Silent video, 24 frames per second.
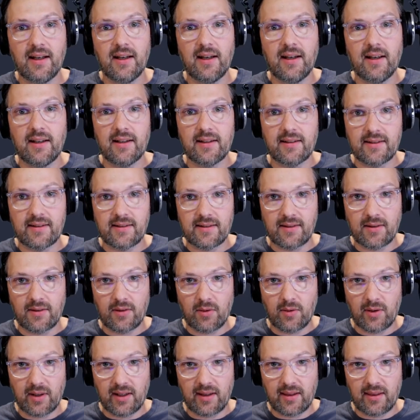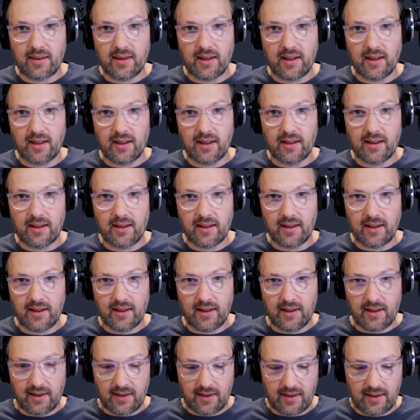So I think
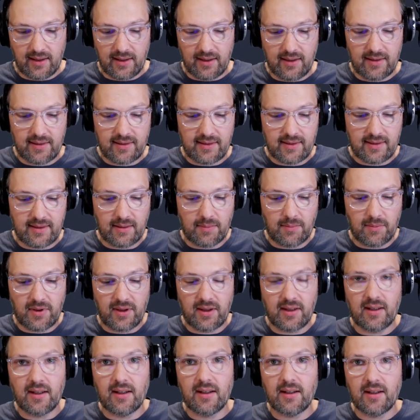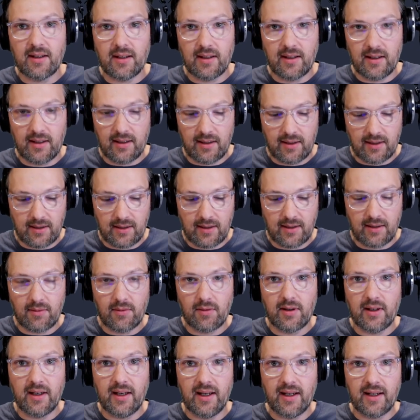there is something in
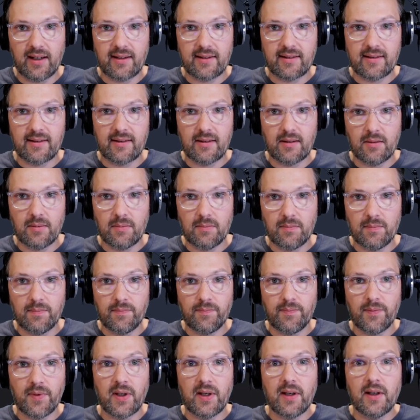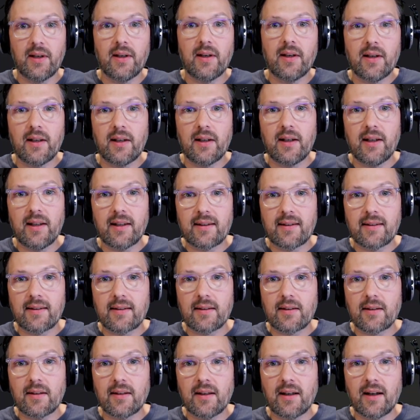Axum. Let's.
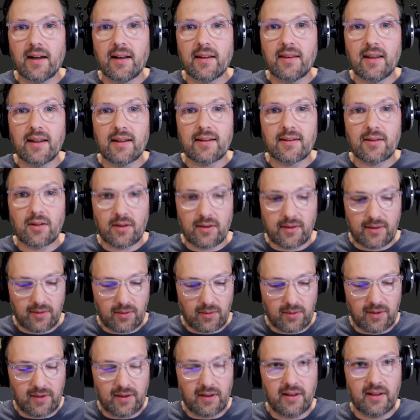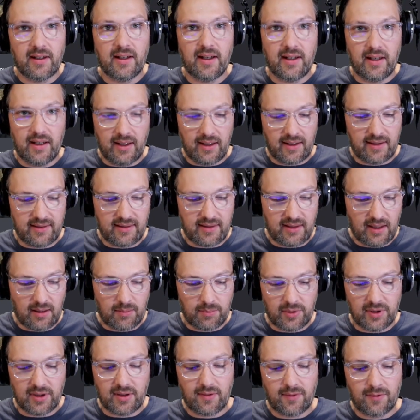Uh, there's also an
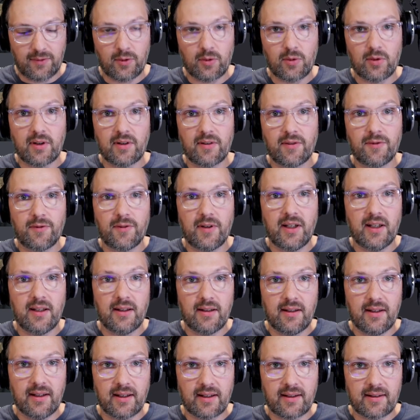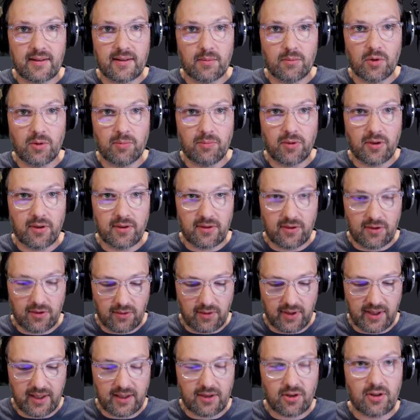examples folder in the Axum repository
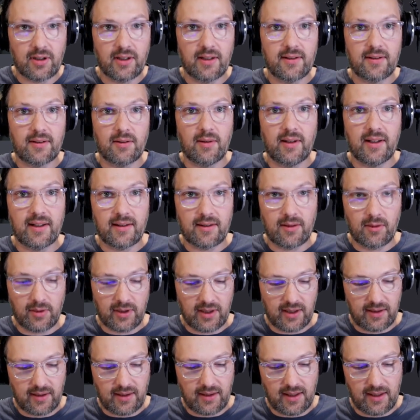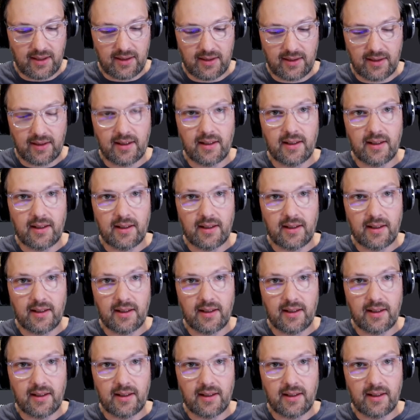actually. So let's look at that.